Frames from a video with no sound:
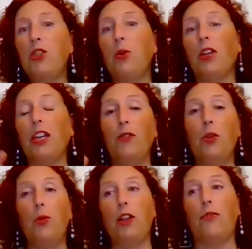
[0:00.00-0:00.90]
So it'll give
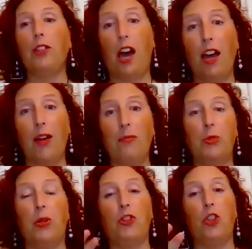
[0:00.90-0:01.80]
you enough time
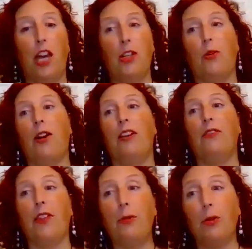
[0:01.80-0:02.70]
between January
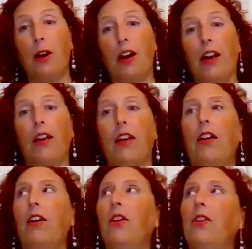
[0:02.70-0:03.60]
and February
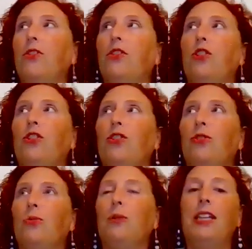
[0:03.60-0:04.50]

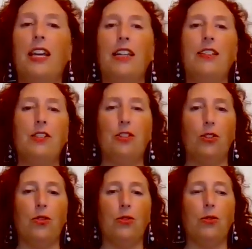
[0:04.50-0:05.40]
to begin
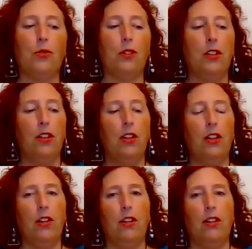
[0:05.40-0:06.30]
to
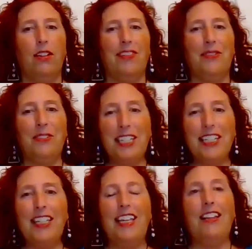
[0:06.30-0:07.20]

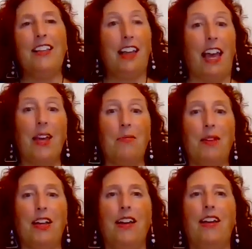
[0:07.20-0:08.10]
really
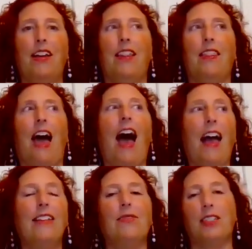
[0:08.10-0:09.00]
claim
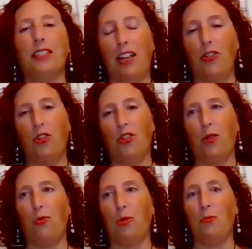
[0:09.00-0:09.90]
that
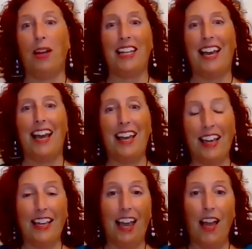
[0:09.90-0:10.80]
relationship with money,
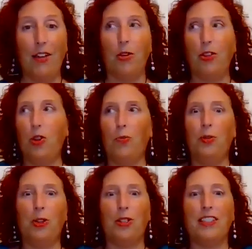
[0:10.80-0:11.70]
again, with your
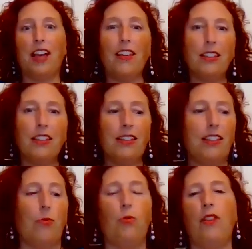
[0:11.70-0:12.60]
purest
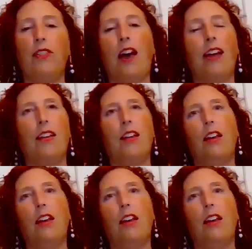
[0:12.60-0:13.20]
essence and with that